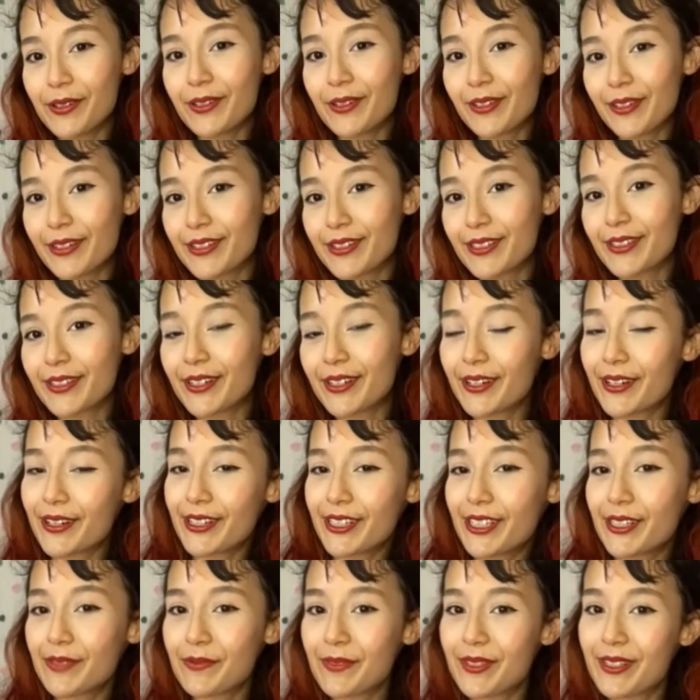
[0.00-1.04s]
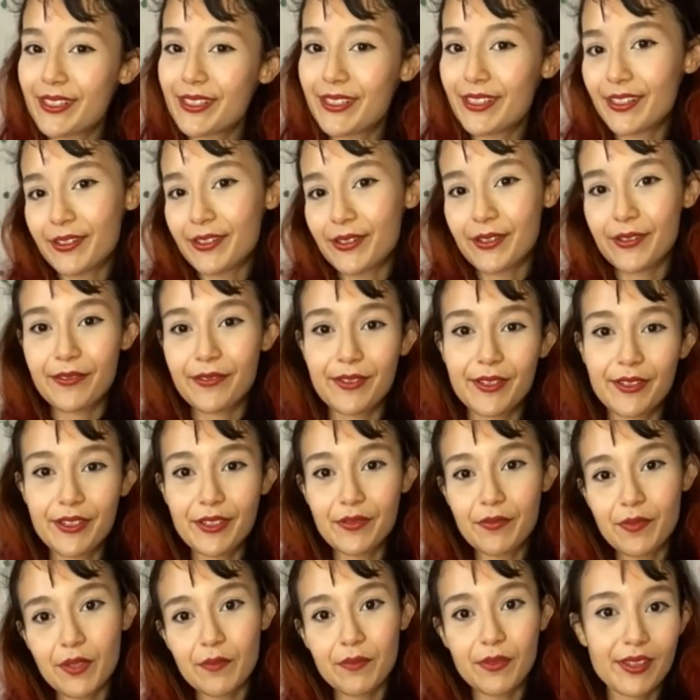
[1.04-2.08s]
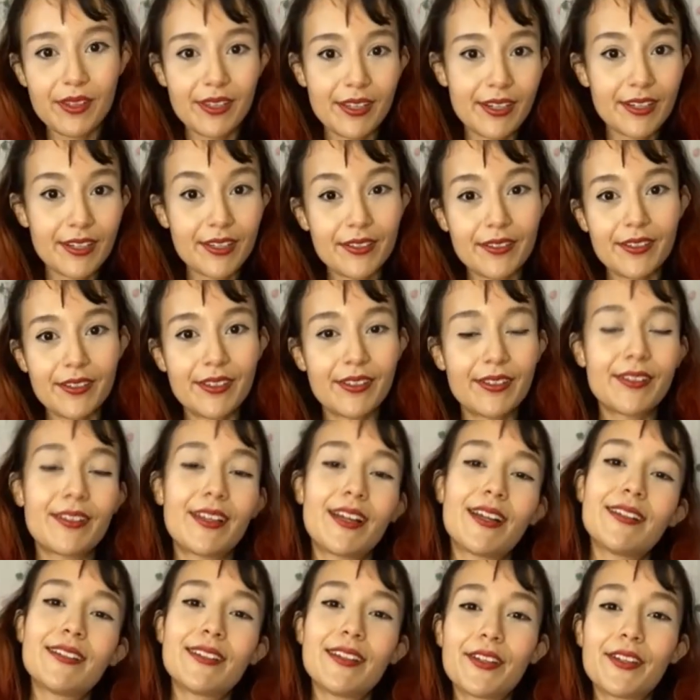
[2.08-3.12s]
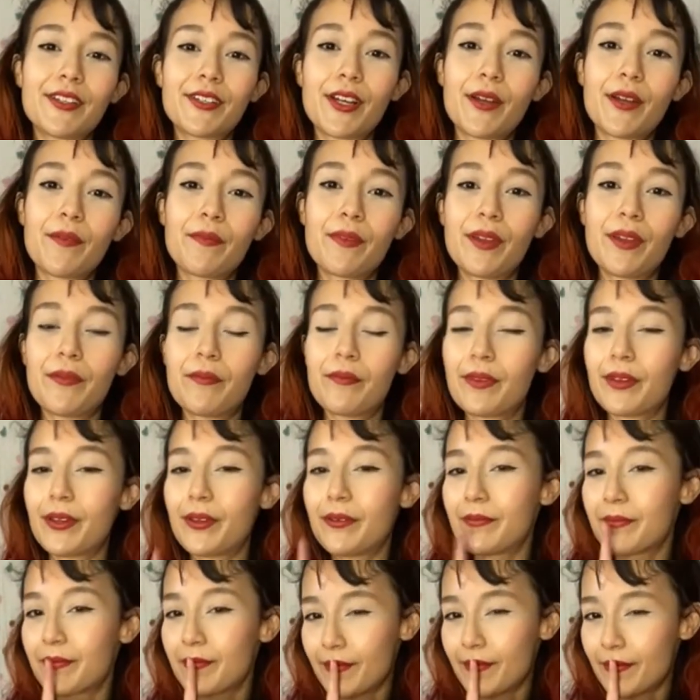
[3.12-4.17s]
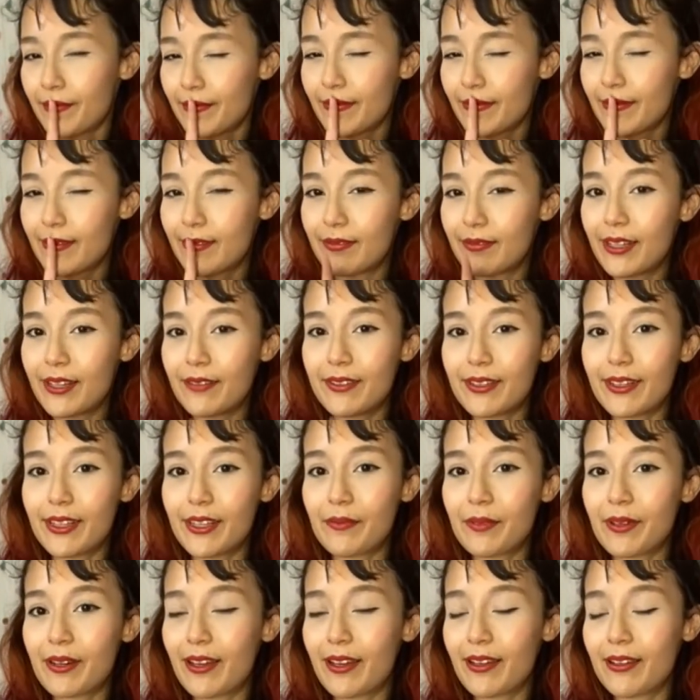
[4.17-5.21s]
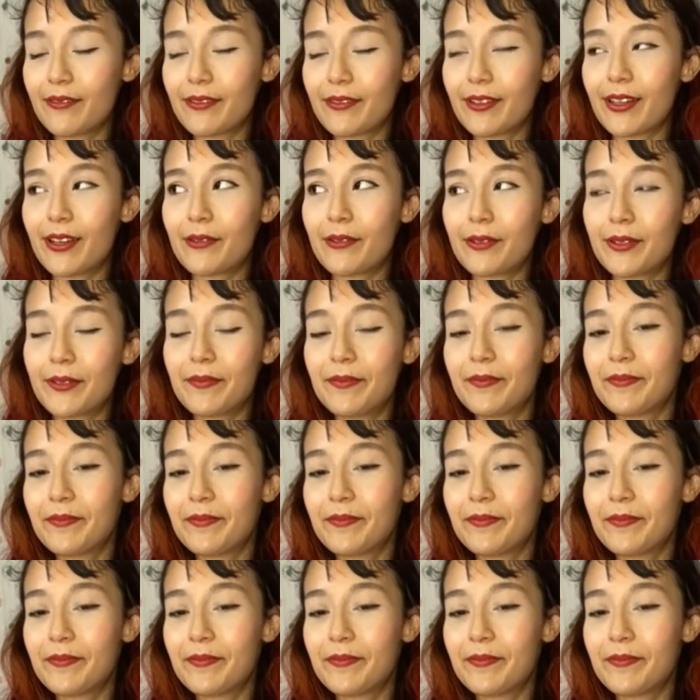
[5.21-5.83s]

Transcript: closer to Christmas, you know, for those people mm-hmm. that are mm-hmm. doing their last day shopping. But we have to keep an eye out for that one. They